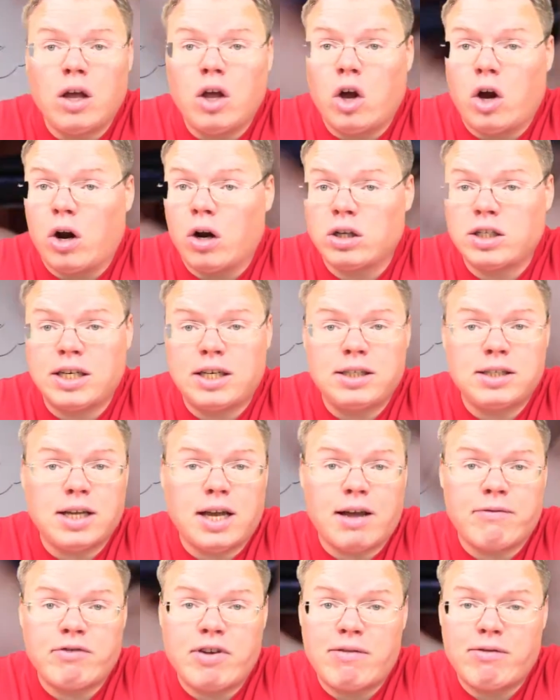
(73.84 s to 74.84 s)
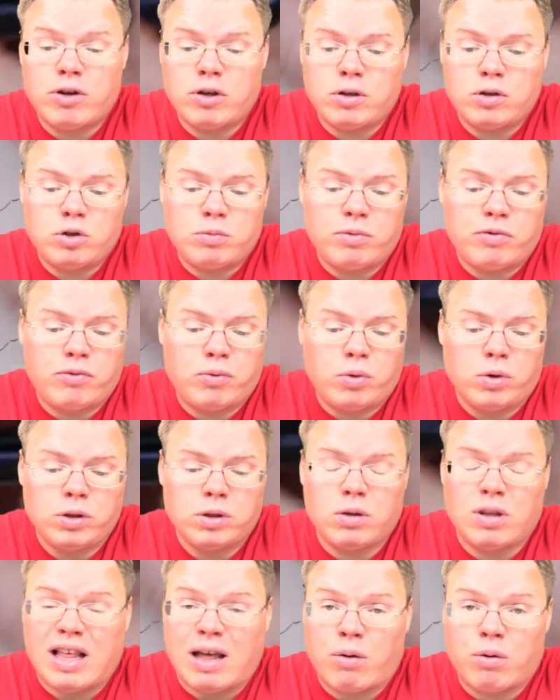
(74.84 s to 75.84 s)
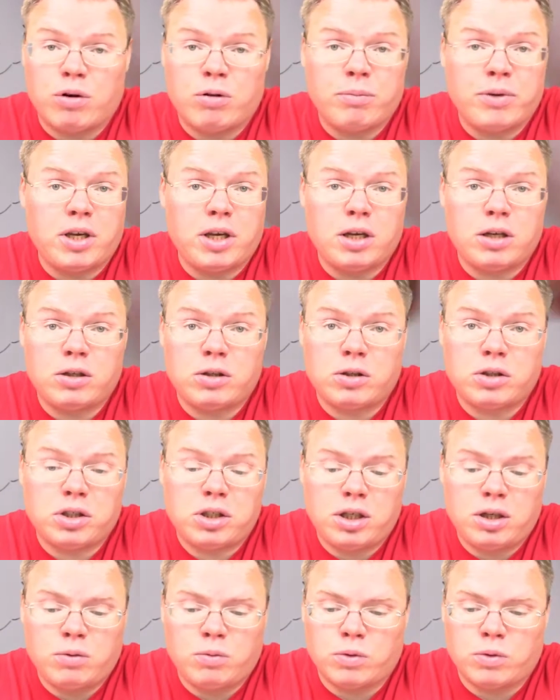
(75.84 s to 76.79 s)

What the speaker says: Arteza I've never used before, so that one will be interesting.